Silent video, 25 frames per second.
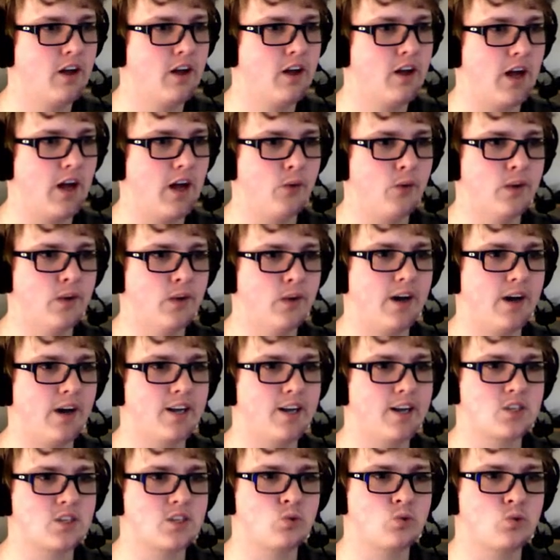I will not
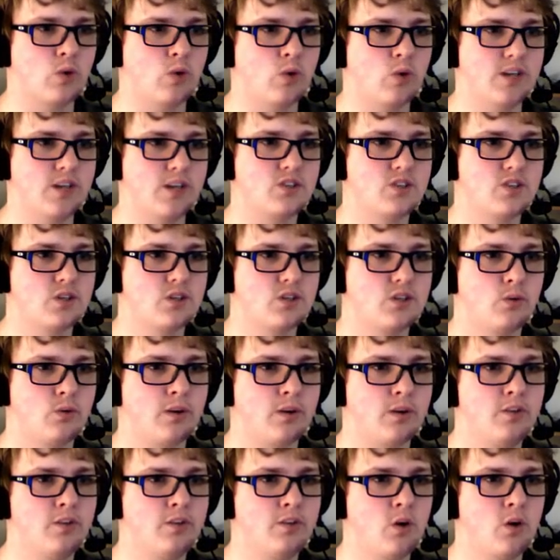ask twice. We
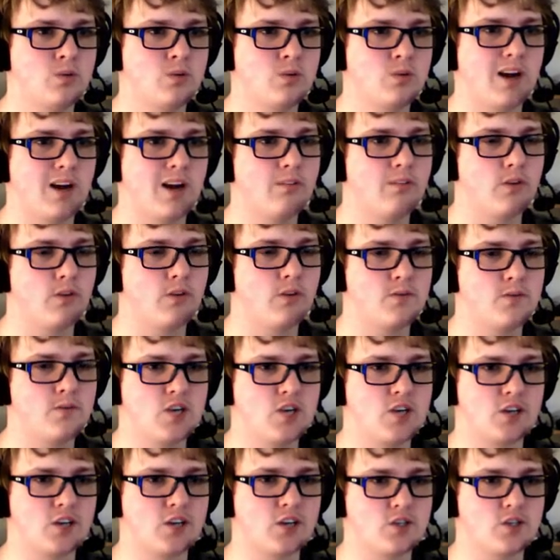have no time for
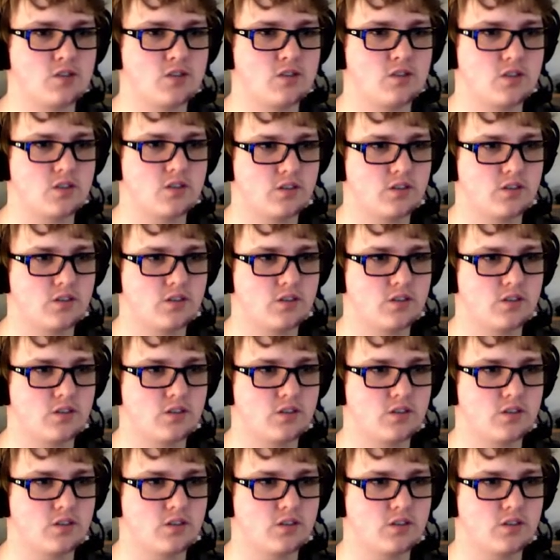objections.